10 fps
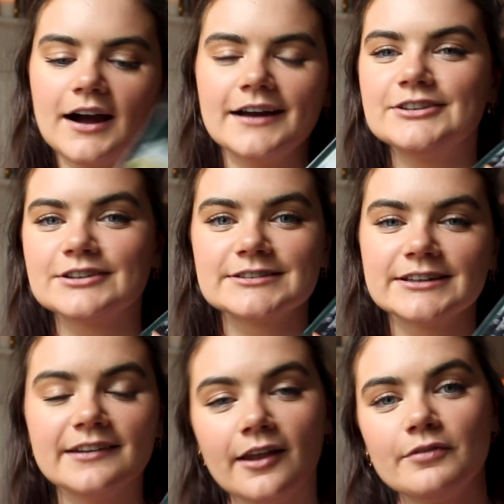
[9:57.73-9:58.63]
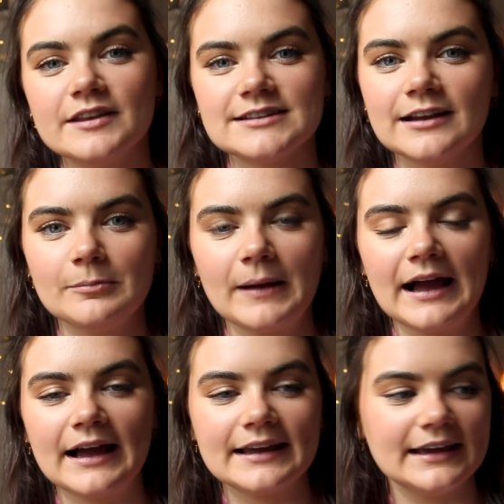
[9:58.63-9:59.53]
I just love this little
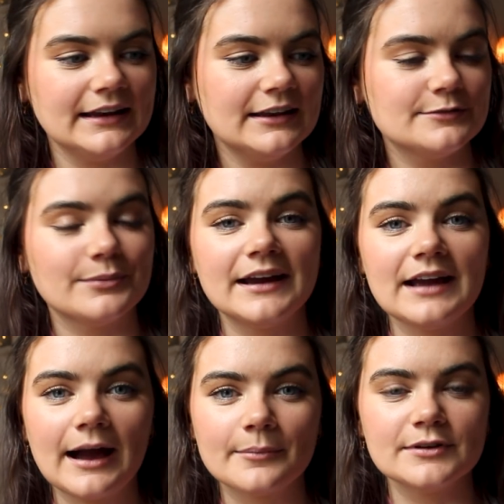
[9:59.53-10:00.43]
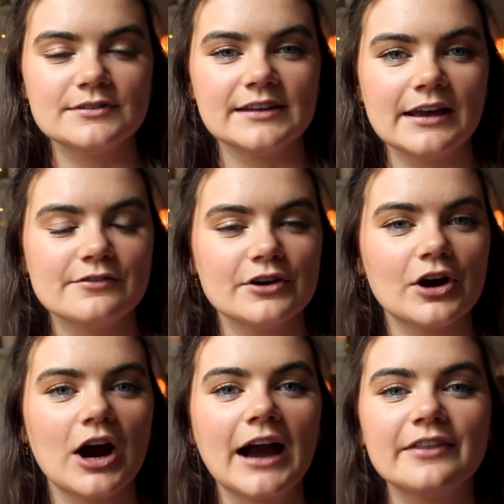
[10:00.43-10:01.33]
pack. It is my absolute
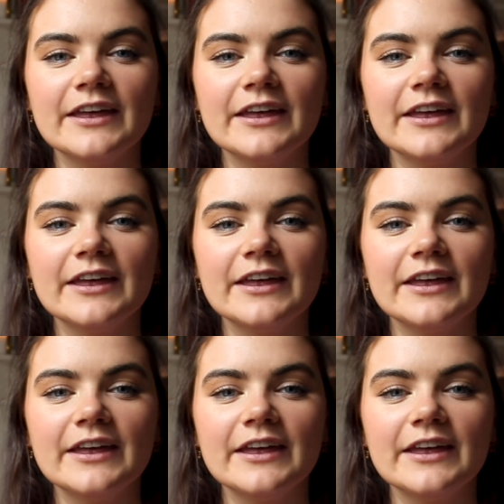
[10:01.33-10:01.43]
savior. I